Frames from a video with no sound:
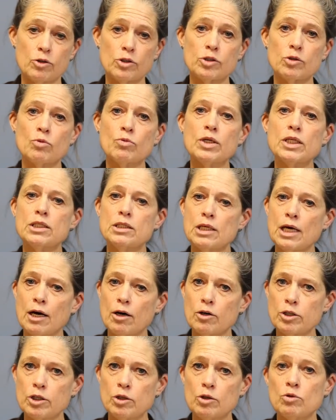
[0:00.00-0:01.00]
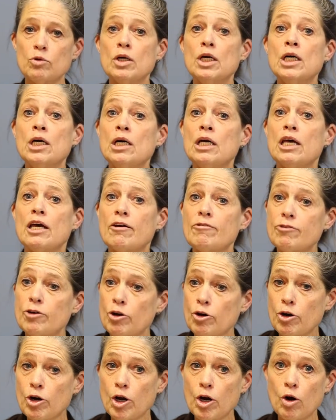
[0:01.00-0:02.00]
So we tell you, if your
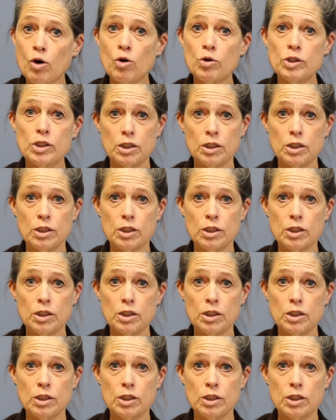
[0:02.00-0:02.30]
nose